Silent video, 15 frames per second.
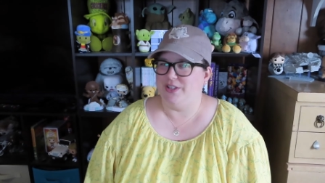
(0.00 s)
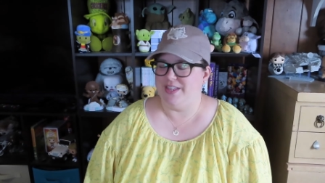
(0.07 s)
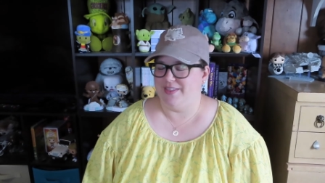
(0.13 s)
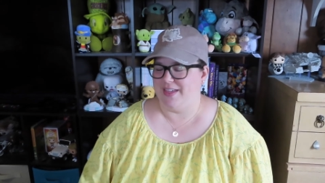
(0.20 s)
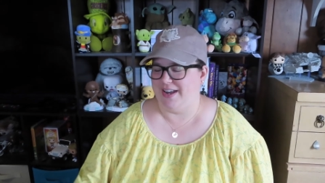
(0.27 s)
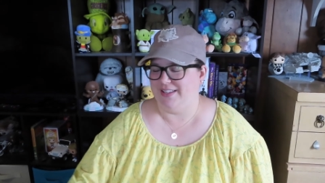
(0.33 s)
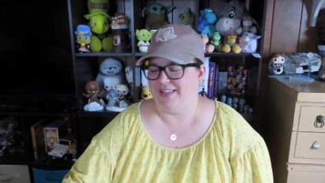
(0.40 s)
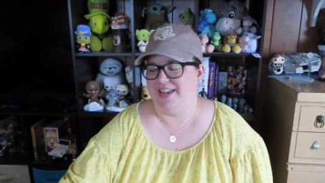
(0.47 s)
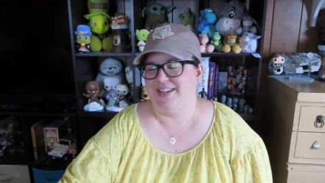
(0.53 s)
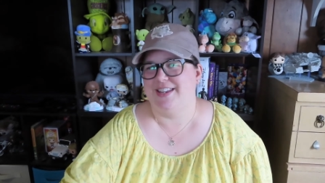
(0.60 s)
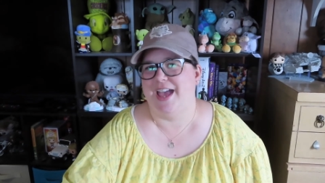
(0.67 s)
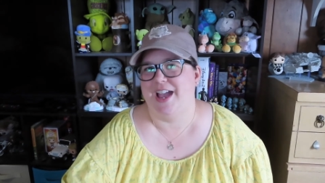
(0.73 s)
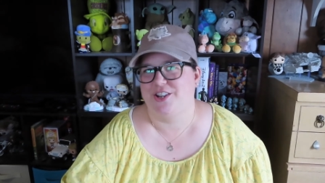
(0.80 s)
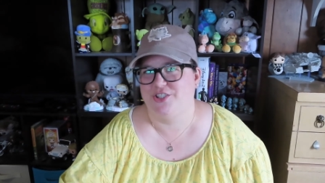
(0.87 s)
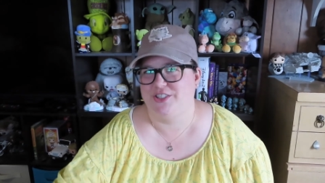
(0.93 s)
in that I like
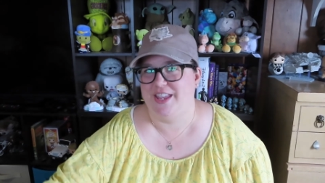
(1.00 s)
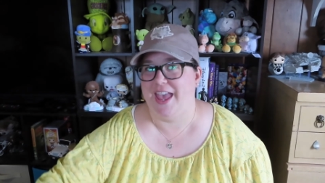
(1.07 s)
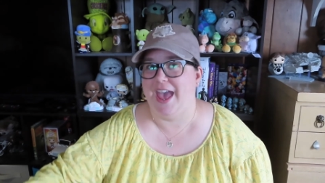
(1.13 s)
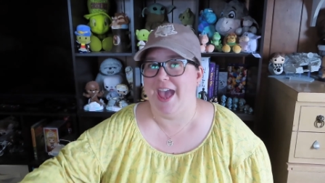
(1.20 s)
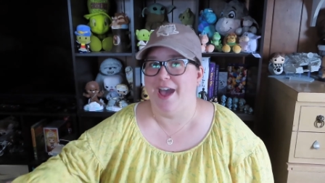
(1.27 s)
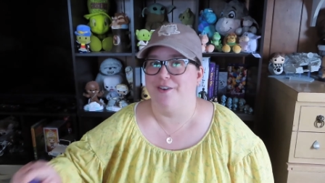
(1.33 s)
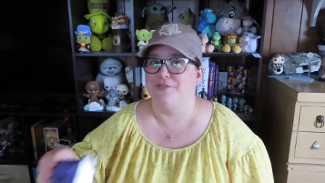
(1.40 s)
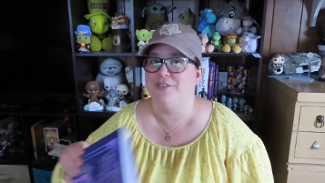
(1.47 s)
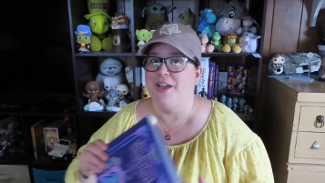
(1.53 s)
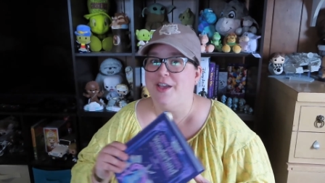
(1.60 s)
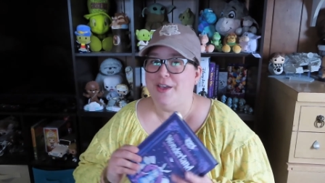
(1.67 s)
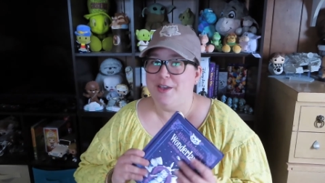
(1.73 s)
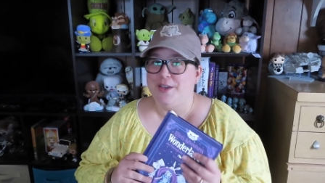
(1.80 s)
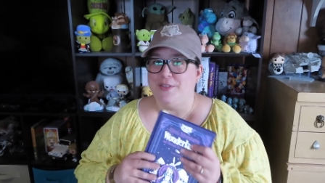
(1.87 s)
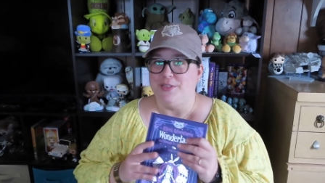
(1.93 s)
to actually have
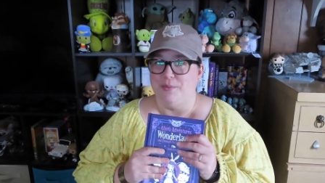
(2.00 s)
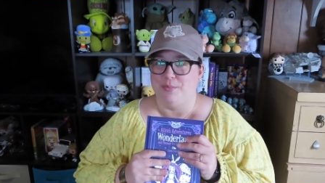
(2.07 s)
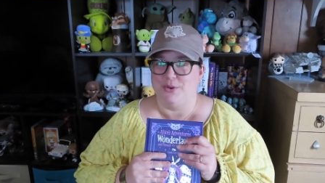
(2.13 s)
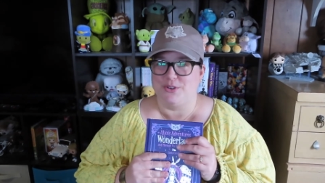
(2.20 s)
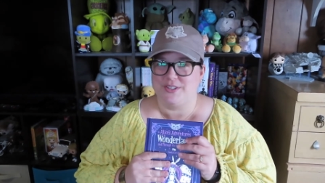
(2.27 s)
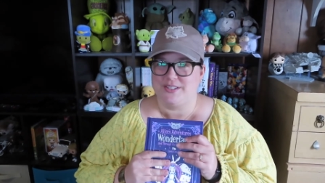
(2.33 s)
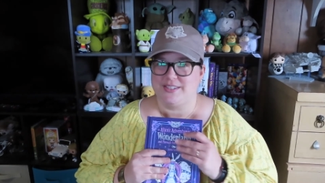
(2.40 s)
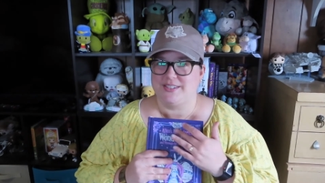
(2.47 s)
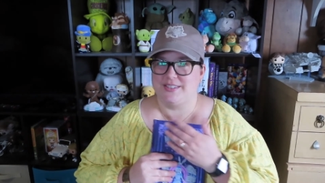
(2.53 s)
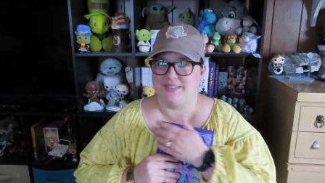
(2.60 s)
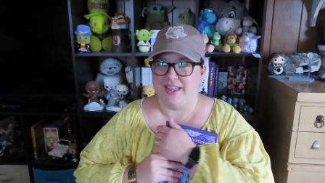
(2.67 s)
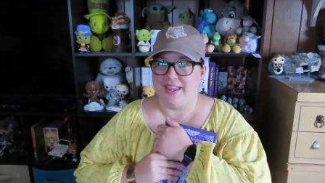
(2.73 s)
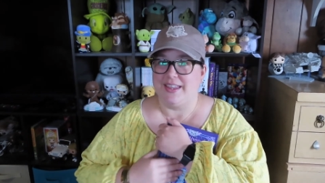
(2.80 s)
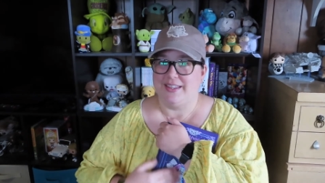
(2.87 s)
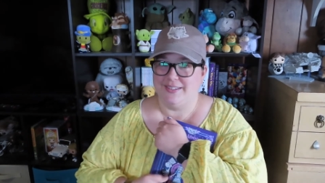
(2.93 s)
the books
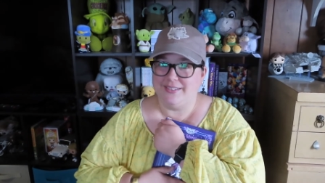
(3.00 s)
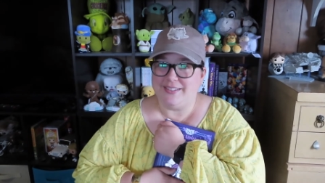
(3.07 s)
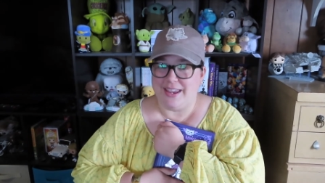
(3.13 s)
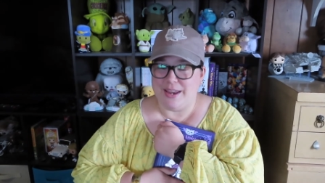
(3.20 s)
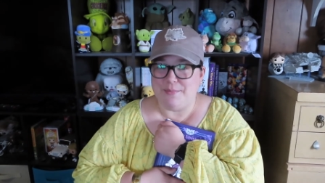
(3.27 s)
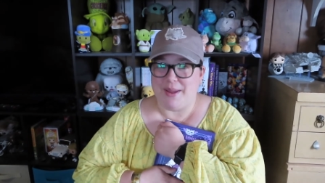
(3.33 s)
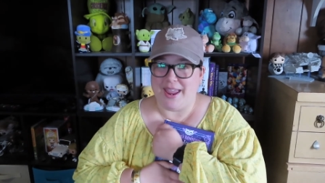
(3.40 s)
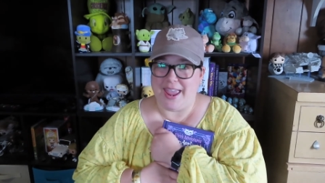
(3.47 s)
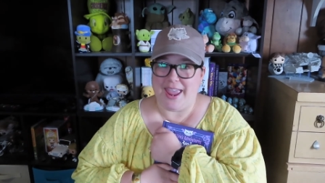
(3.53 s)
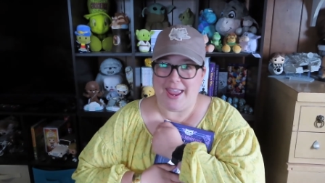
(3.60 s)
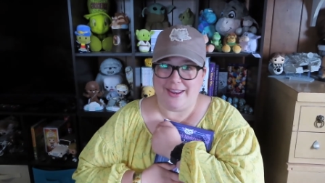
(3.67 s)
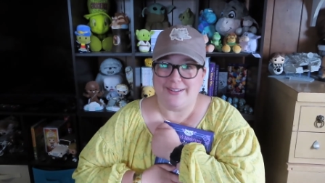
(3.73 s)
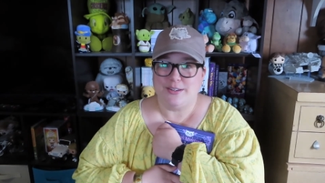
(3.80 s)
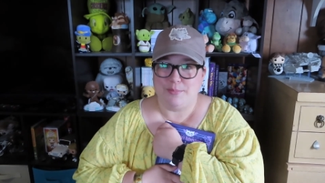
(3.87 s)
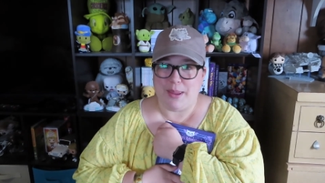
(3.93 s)
like in my
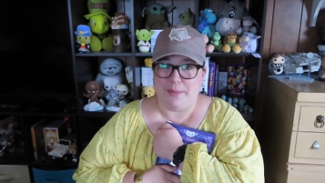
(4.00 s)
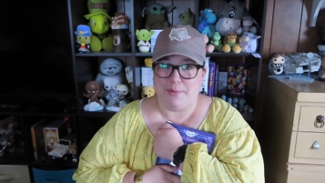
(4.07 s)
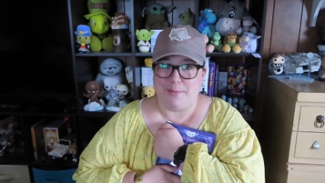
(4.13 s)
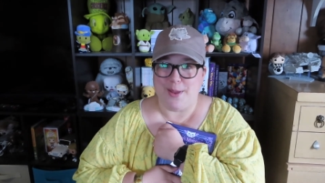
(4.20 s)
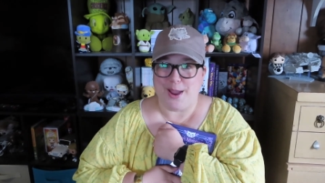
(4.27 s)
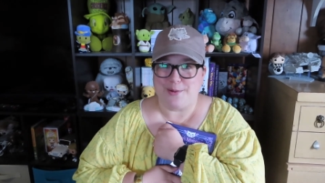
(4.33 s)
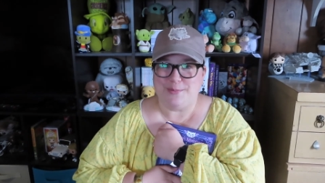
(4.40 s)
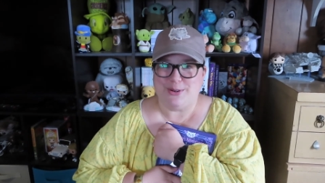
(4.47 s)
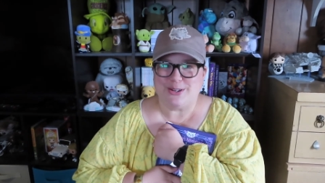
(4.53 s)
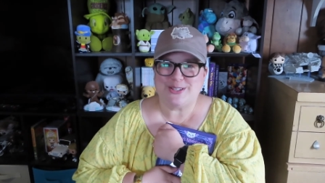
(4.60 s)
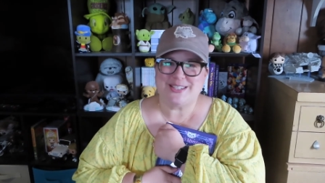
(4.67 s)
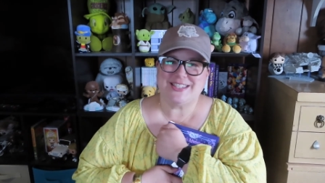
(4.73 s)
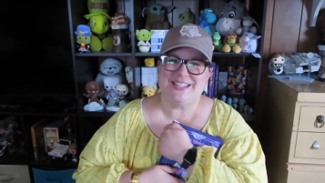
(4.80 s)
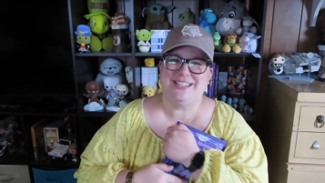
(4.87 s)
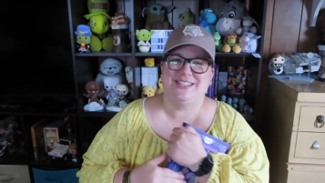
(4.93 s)
hand, paperback
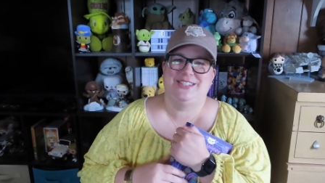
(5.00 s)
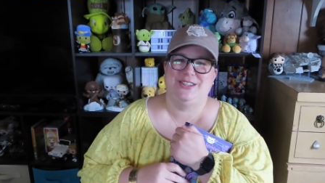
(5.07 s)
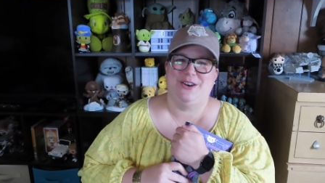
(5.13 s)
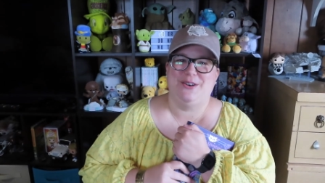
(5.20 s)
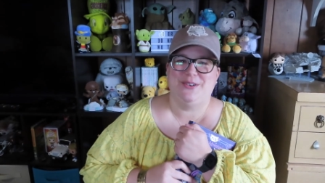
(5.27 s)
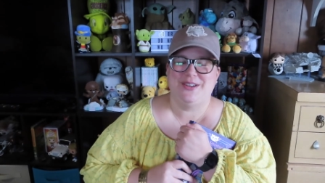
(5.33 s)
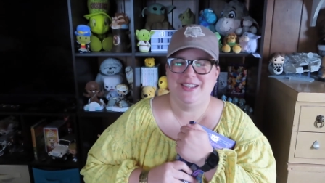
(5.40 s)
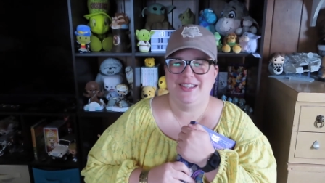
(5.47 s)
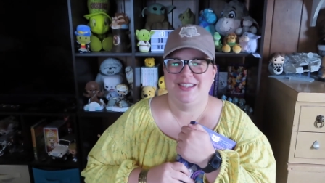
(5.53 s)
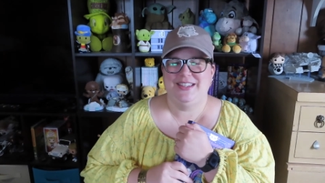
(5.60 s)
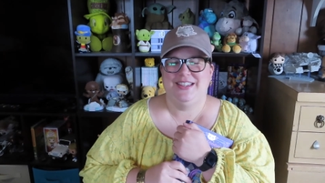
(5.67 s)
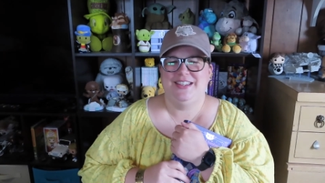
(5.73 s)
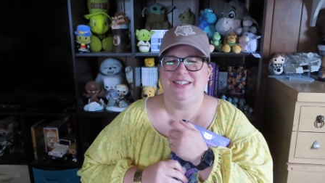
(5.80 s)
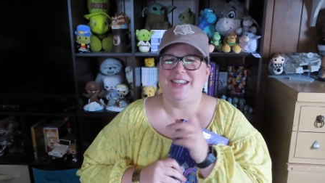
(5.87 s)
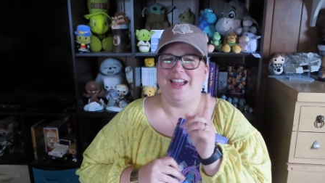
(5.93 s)
books. So
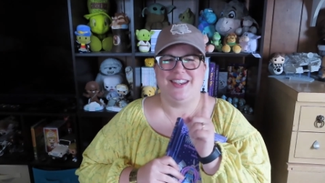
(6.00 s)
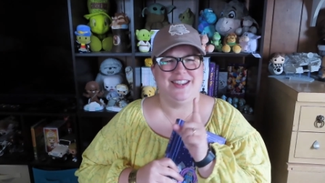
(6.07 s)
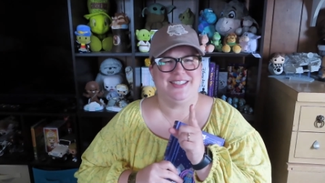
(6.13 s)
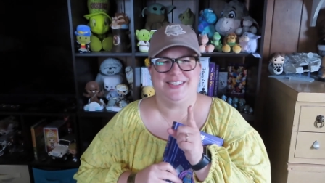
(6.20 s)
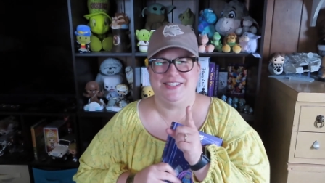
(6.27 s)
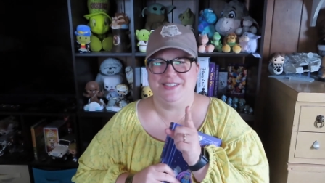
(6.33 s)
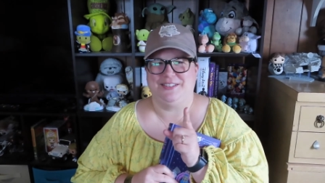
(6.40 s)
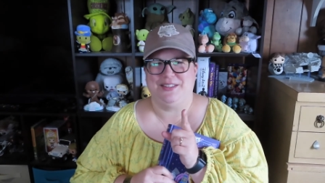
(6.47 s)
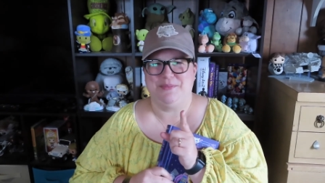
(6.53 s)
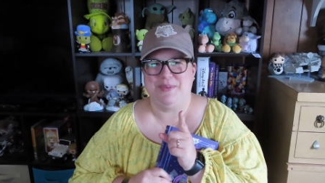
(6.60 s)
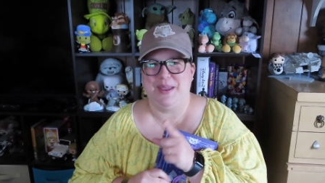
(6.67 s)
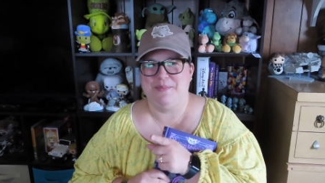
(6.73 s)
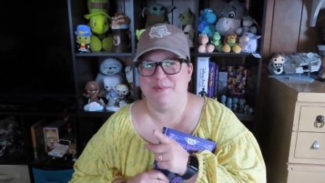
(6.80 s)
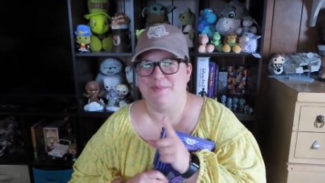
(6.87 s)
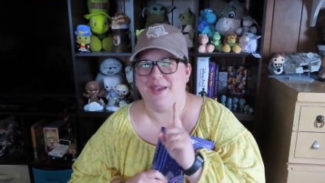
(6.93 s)
not necessarily
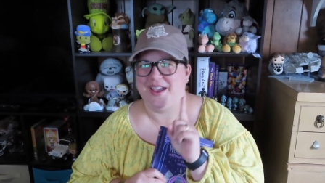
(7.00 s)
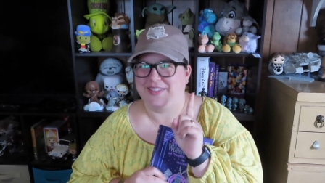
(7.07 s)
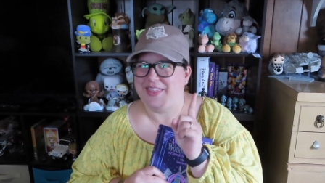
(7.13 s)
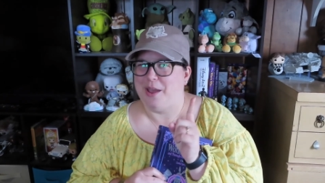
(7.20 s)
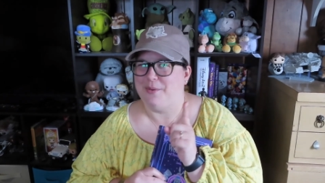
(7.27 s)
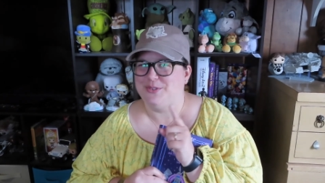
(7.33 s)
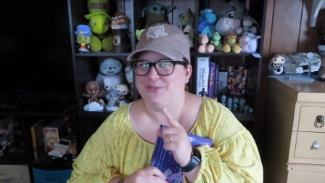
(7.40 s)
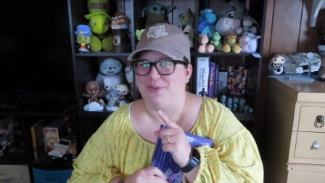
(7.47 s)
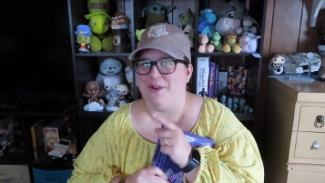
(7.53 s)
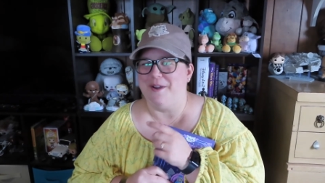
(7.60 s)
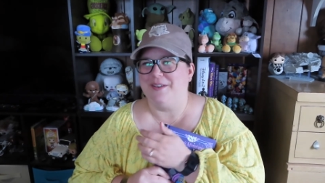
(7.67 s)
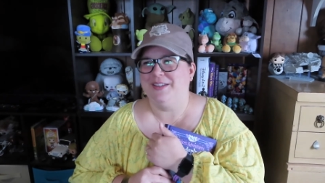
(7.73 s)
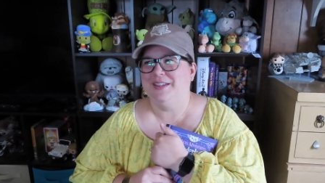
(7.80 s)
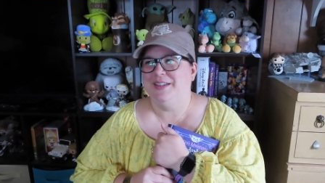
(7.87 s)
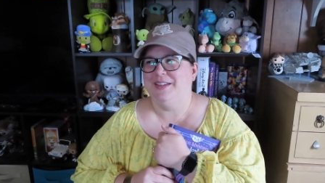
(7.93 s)
paperback, that was wrong.